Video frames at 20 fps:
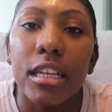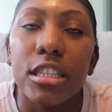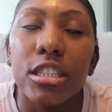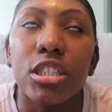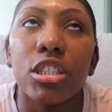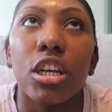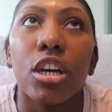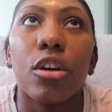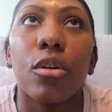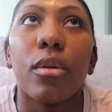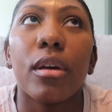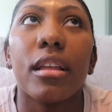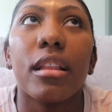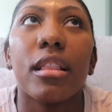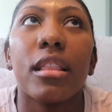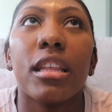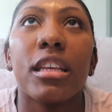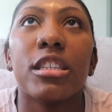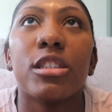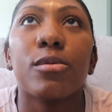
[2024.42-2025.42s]
So
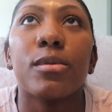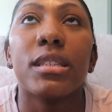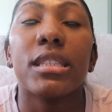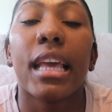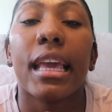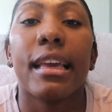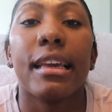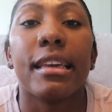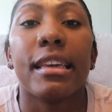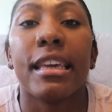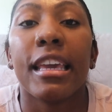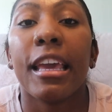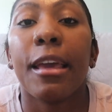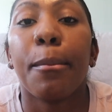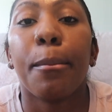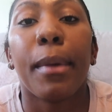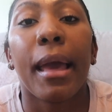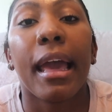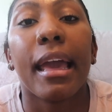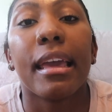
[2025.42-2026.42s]
this was a
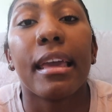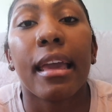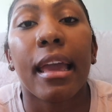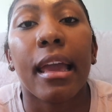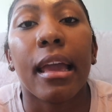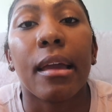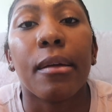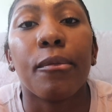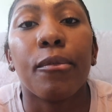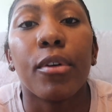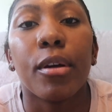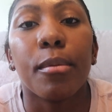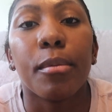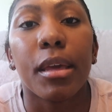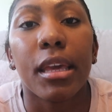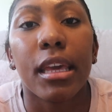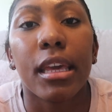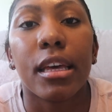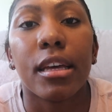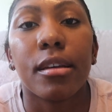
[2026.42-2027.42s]
get back game from
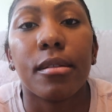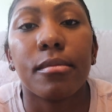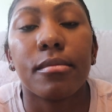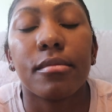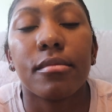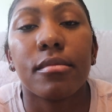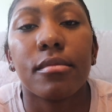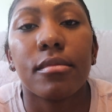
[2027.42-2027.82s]
him.